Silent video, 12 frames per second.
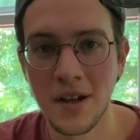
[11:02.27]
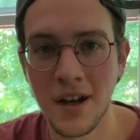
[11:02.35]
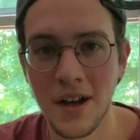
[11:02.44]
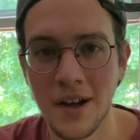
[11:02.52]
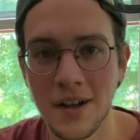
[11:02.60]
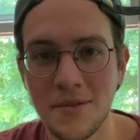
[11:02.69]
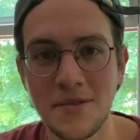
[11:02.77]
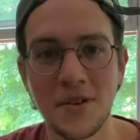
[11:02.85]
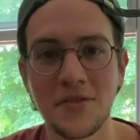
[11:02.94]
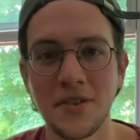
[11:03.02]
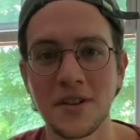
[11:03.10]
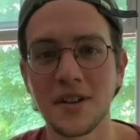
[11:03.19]
It was very
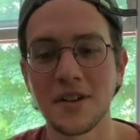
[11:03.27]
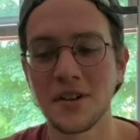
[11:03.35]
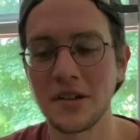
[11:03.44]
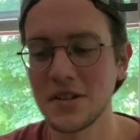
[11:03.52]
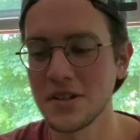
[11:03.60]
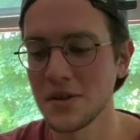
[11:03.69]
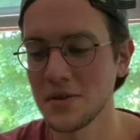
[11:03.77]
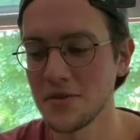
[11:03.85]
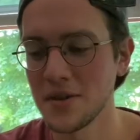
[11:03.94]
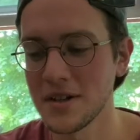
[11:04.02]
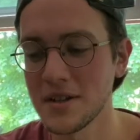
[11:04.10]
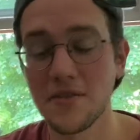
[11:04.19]
fun to learn. So if
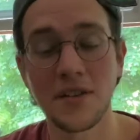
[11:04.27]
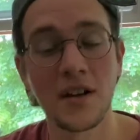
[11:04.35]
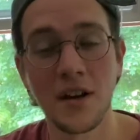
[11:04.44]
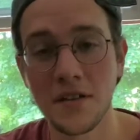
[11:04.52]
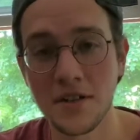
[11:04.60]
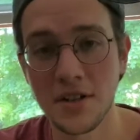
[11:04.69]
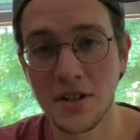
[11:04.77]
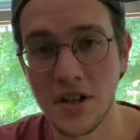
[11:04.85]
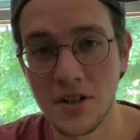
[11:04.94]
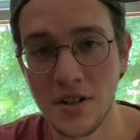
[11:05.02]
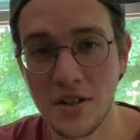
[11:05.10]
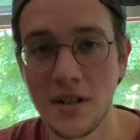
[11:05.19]
you guys have any other
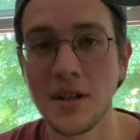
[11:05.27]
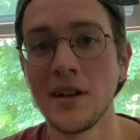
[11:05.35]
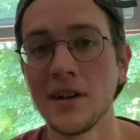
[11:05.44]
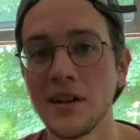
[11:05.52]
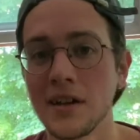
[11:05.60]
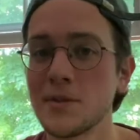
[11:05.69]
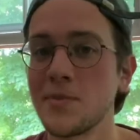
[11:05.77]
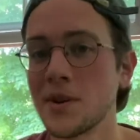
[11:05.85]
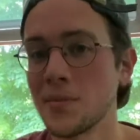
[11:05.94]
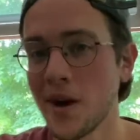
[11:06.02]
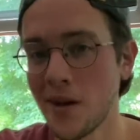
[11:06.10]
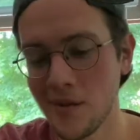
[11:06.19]
suggestions, it has been
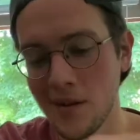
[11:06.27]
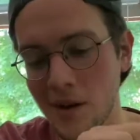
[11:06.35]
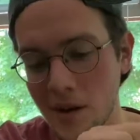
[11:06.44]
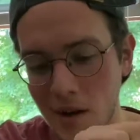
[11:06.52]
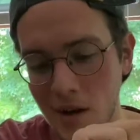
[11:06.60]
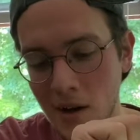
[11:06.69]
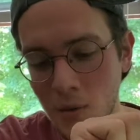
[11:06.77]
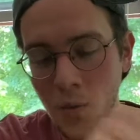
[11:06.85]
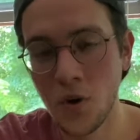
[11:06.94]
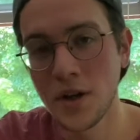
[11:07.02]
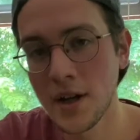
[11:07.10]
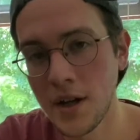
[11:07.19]
about
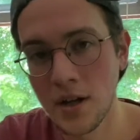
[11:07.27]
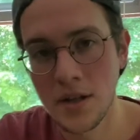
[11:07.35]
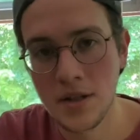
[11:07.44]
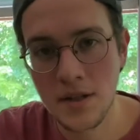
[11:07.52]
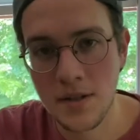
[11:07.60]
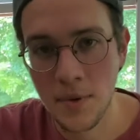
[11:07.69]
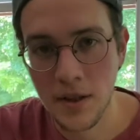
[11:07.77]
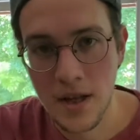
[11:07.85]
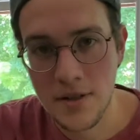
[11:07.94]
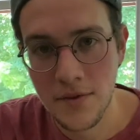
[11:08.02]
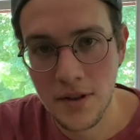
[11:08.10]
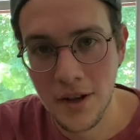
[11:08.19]
1 year since my
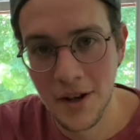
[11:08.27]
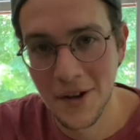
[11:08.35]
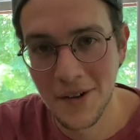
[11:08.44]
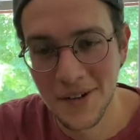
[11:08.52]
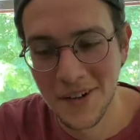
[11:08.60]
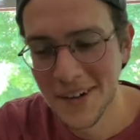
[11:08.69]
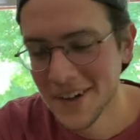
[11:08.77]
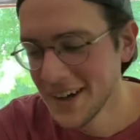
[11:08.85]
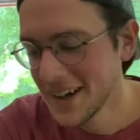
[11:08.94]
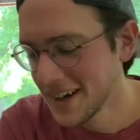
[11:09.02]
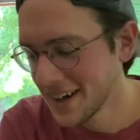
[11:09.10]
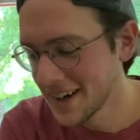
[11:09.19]
last video,
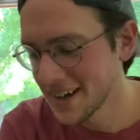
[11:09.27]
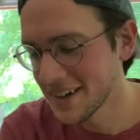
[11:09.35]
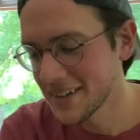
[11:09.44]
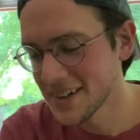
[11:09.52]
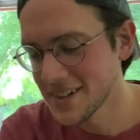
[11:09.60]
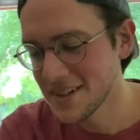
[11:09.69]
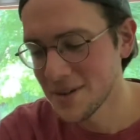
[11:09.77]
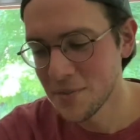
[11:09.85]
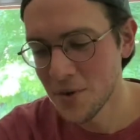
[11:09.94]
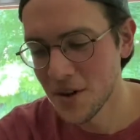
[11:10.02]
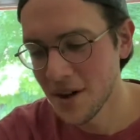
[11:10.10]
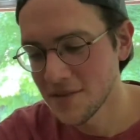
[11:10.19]
and I'd like to do it
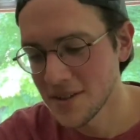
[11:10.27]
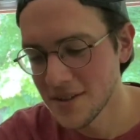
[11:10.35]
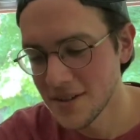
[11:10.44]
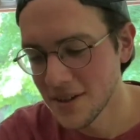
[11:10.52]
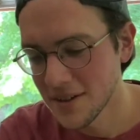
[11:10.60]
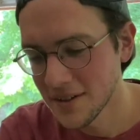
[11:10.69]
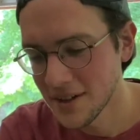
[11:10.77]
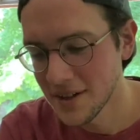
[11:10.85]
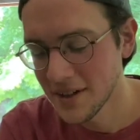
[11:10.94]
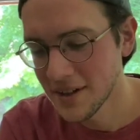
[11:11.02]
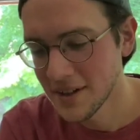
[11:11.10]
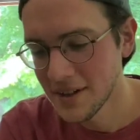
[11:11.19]
more often. So
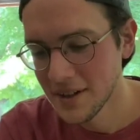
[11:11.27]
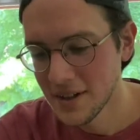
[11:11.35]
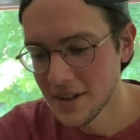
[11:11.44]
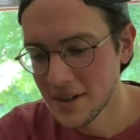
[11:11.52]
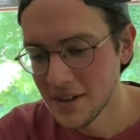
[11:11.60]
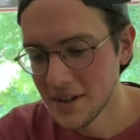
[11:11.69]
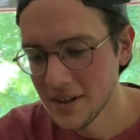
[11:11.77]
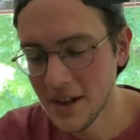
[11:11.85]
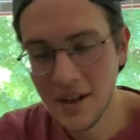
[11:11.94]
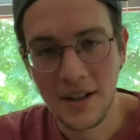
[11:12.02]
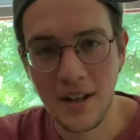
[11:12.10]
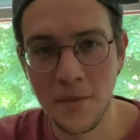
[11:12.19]

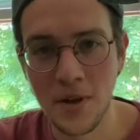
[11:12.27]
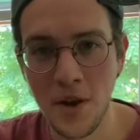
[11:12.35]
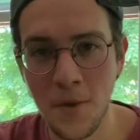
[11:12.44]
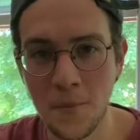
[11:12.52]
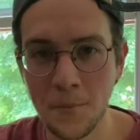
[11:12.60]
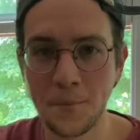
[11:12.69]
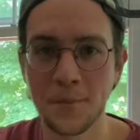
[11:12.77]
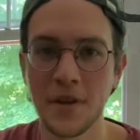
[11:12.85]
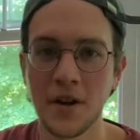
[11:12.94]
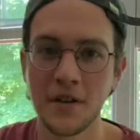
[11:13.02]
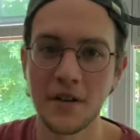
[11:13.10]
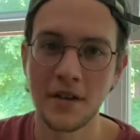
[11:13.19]
yeah, let me know.
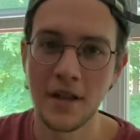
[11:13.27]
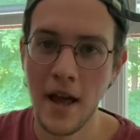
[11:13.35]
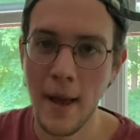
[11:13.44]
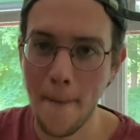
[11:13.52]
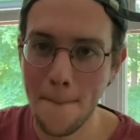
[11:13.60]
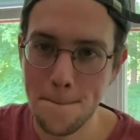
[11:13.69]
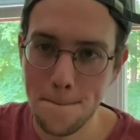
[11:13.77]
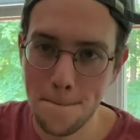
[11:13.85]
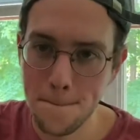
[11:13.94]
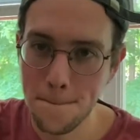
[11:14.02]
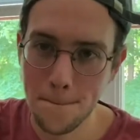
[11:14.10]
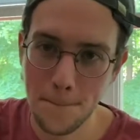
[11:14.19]
Other than that,
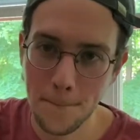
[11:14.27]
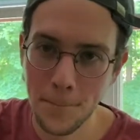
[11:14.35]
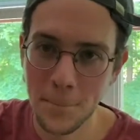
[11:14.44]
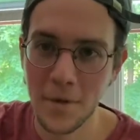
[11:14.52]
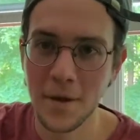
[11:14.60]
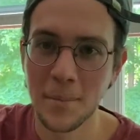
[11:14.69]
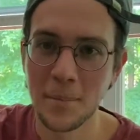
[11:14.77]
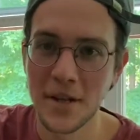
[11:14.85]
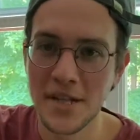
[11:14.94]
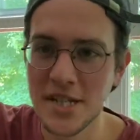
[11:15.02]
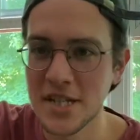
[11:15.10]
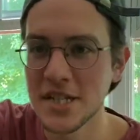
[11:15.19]

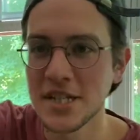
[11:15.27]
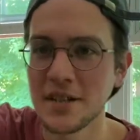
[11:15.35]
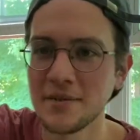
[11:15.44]
peace.